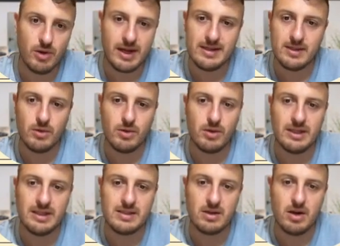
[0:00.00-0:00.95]
Okay, so
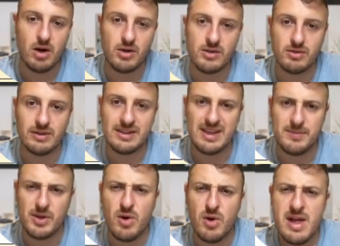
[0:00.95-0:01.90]
it is also the same.
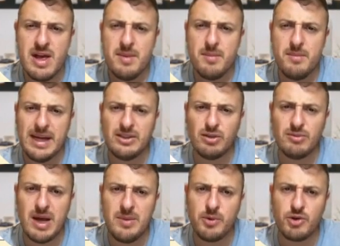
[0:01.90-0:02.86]
So, based
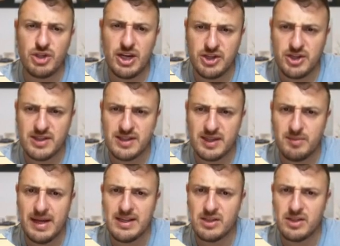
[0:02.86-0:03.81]
on my projections and
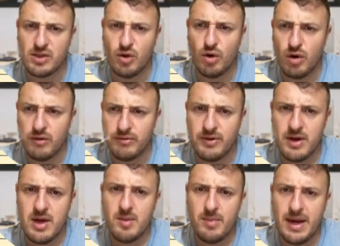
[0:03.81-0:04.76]
based off,
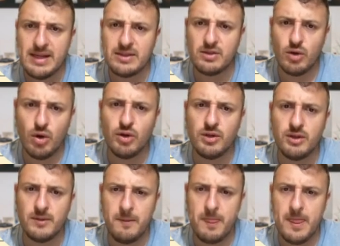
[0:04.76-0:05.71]
based on